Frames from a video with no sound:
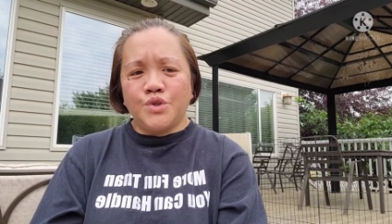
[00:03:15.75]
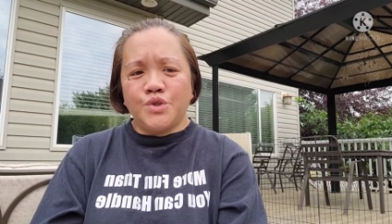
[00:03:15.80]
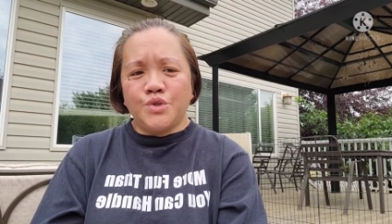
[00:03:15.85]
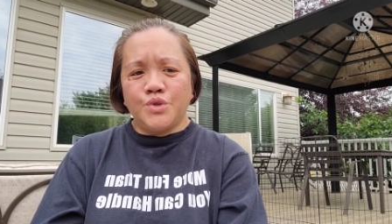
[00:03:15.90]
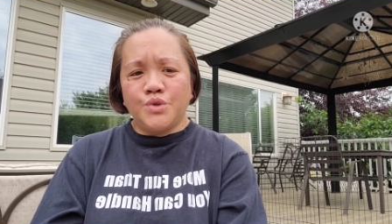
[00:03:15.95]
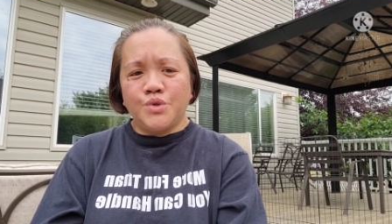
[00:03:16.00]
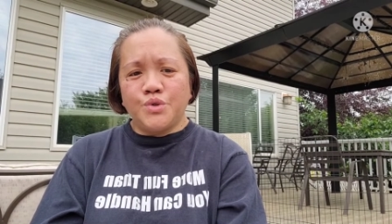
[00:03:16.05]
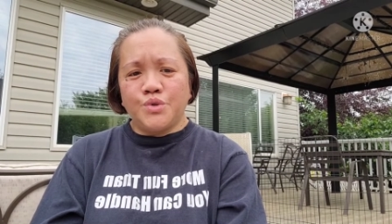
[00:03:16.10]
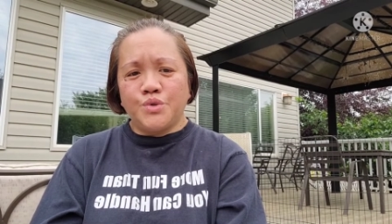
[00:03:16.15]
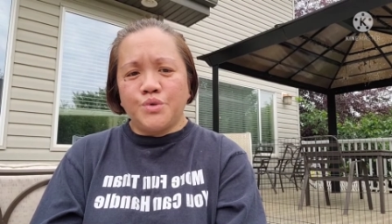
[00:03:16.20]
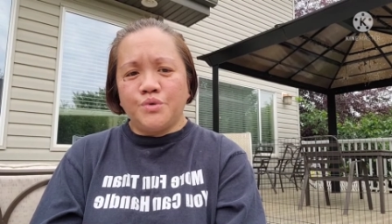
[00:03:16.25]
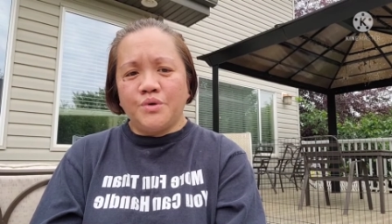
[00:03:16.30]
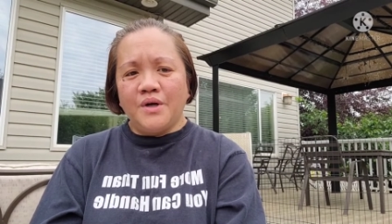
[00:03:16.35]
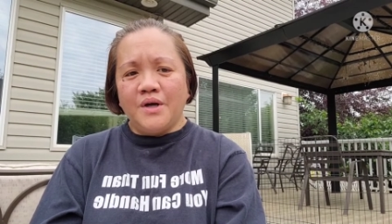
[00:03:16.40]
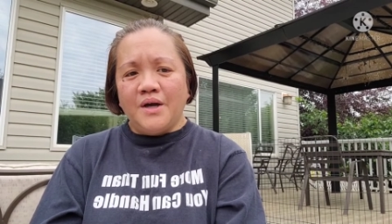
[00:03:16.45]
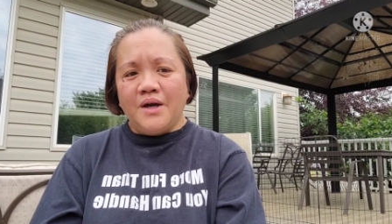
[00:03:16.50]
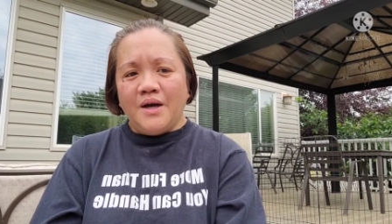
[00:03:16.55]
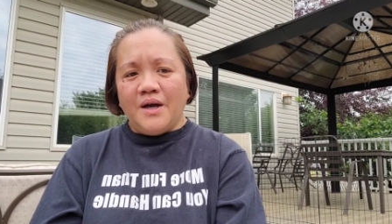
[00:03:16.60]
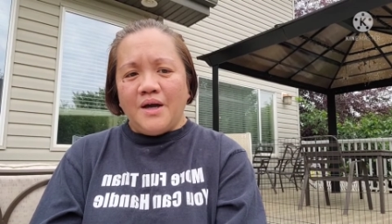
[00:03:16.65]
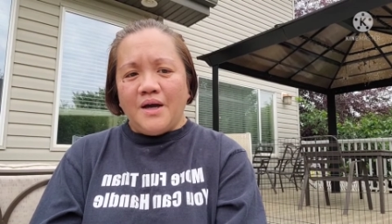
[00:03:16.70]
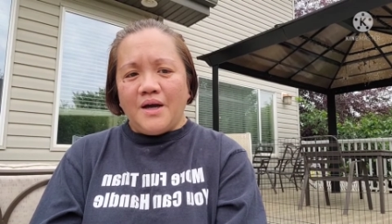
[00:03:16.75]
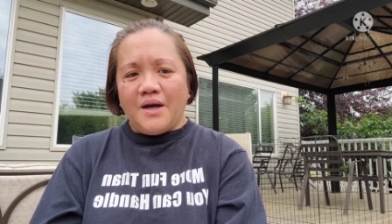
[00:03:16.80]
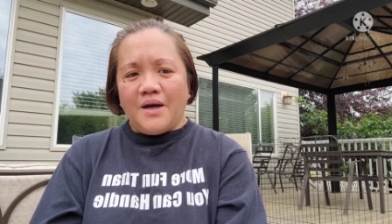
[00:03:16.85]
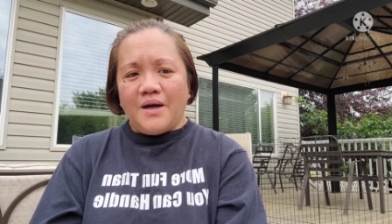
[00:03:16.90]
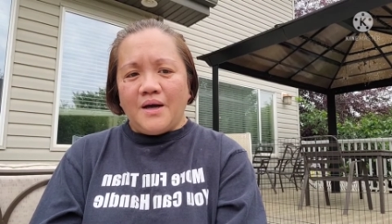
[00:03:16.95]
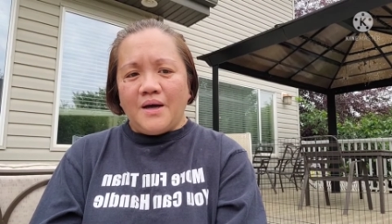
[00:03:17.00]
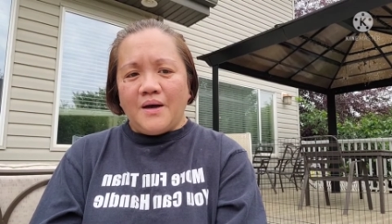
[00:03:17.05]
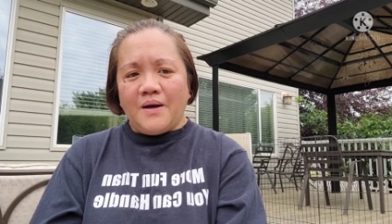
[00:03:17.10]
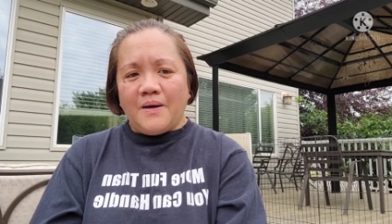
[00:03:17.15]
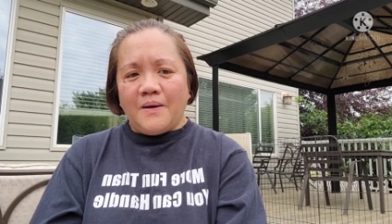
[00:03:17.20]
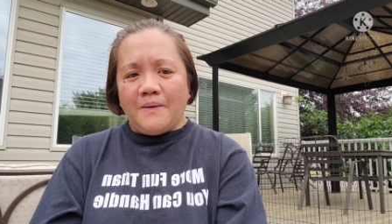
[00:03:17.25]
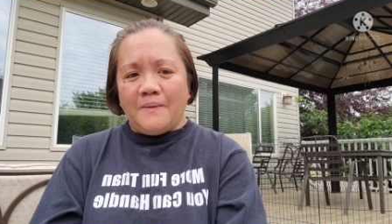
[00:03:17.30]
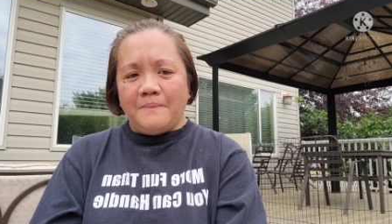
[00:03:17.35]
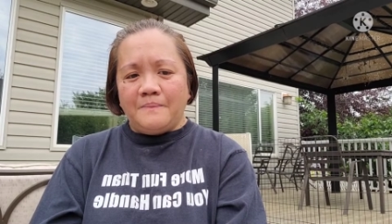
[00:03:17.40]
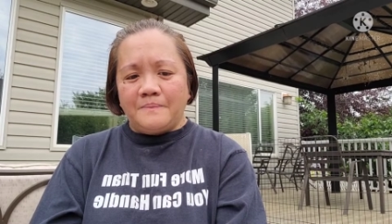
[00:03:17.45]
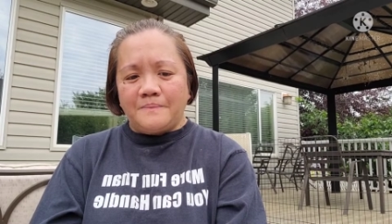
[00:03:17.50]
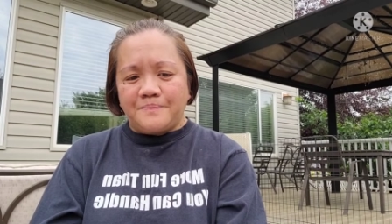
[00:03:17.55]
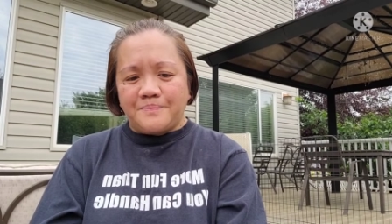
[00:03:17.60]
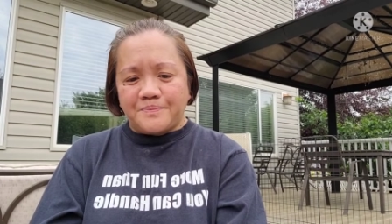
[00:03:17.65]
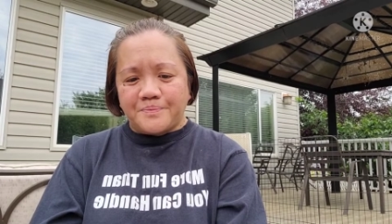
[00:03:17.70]
to
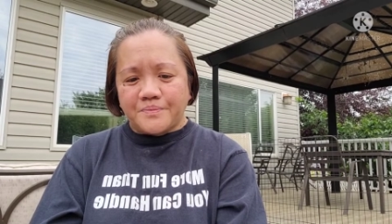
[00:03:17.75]
um,